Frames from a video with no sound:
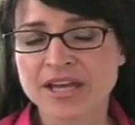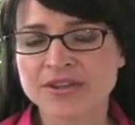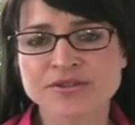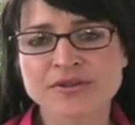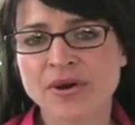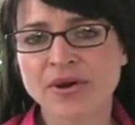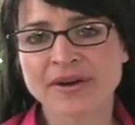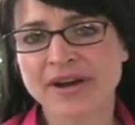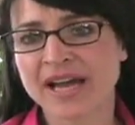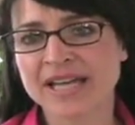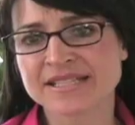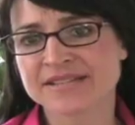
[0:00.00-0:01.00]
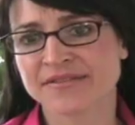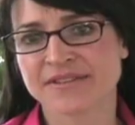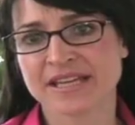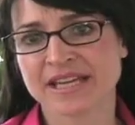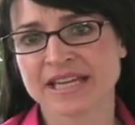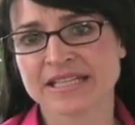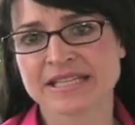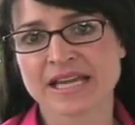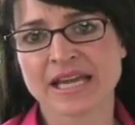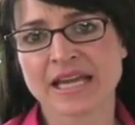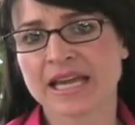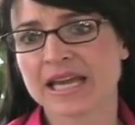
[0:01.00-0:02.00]
there's all kinds of things,
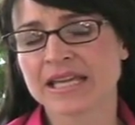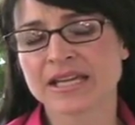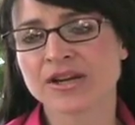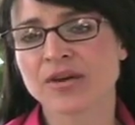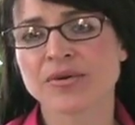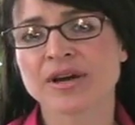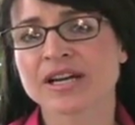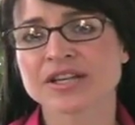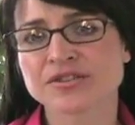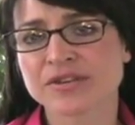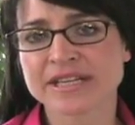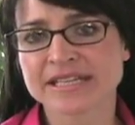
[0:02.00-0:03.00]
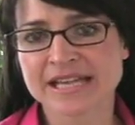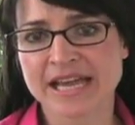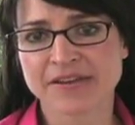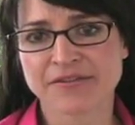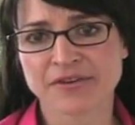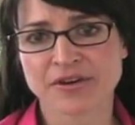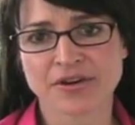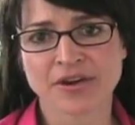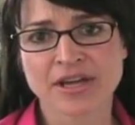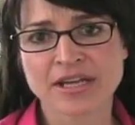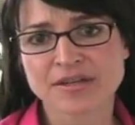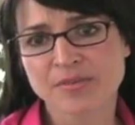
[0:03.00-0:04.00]
a country can take for
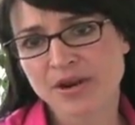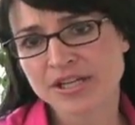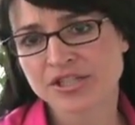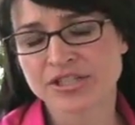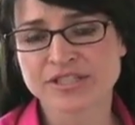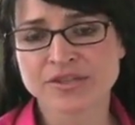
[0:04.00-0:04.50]
depression.